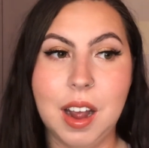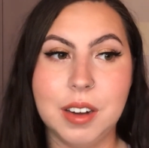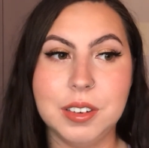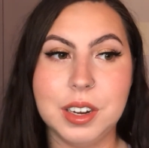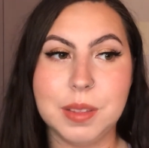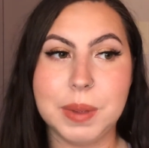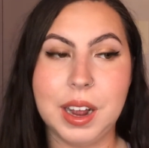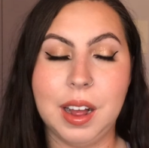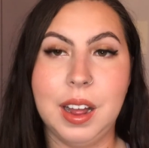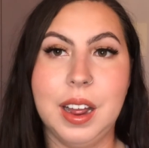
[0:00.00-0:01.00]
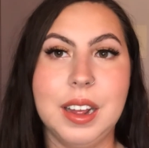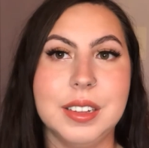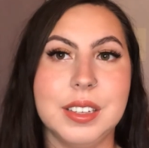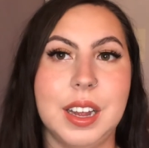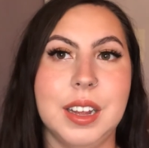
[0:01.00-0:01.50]
underneath my
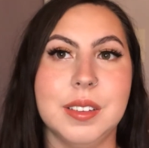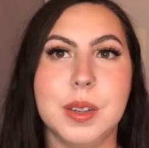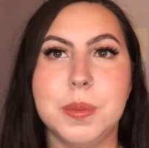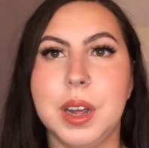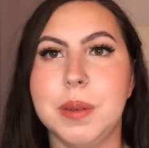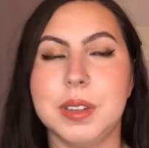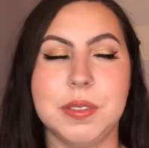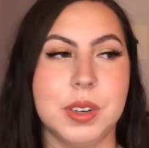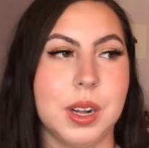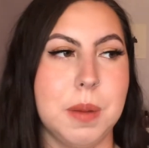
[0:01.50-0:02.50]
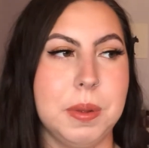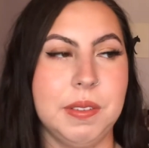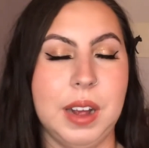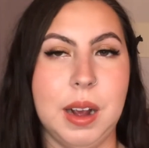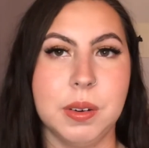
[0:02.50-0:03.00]
eyes, and sometimes after a couple
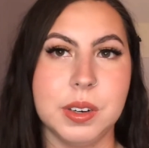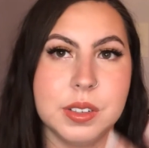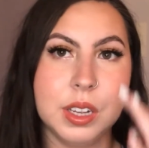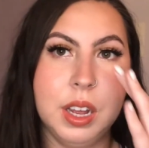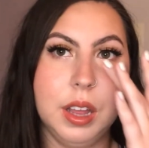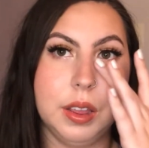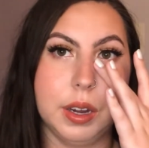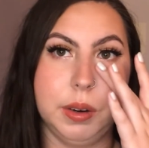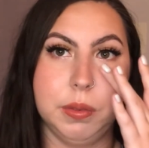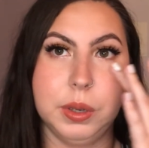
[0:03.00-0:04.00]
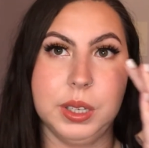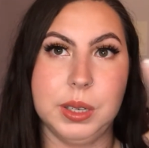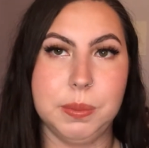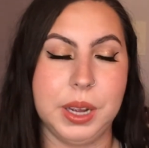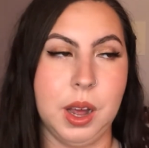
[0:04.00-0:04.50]
of hours they
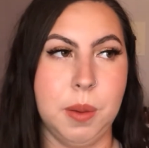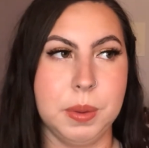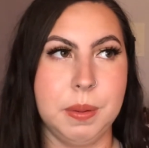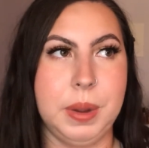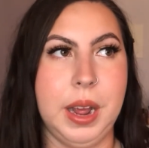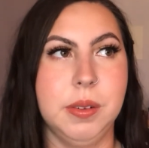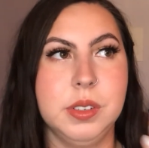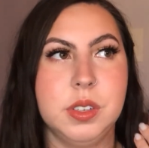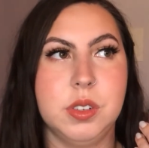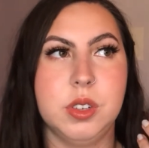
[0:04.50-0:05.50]
really become pronounced.